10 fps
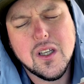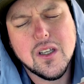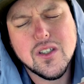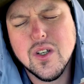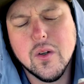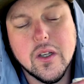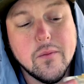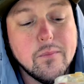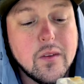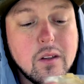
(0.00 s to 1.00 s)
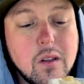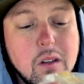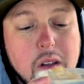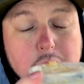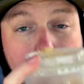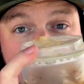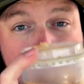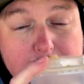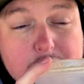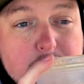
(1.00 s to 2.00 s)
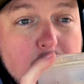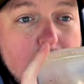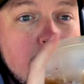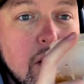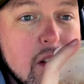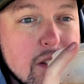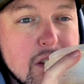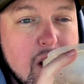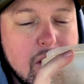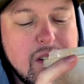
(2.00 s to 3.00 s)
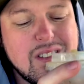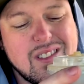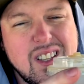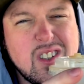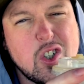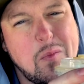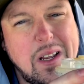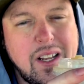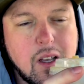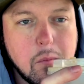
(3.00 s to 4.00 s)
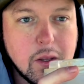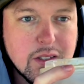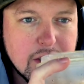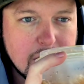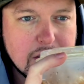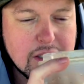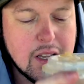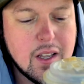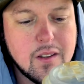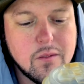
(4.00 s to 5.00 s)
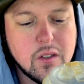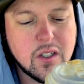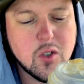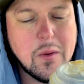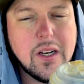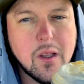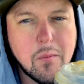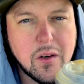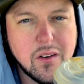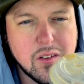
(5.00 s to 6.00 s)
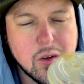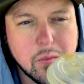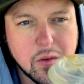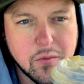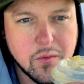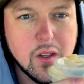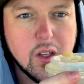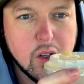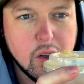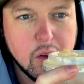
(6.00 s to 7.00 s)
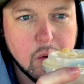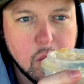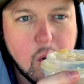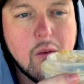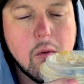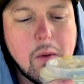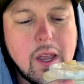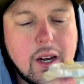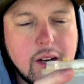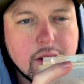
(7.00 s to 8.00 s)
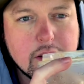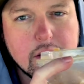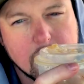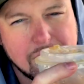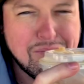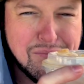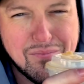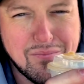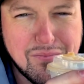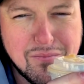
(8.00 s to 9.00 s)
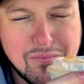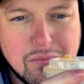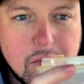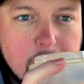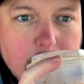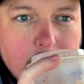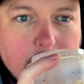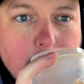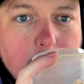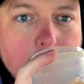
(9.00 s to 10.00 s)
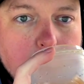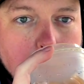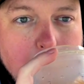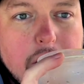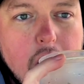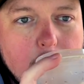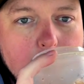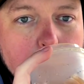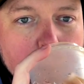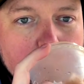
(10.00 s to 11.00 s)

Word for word: So good. Better than this coffee, because this coffee is, it's a schmedium. It's like schmedium in terms of whoever made it. It's, you know, it's not the greatest, but it's all right.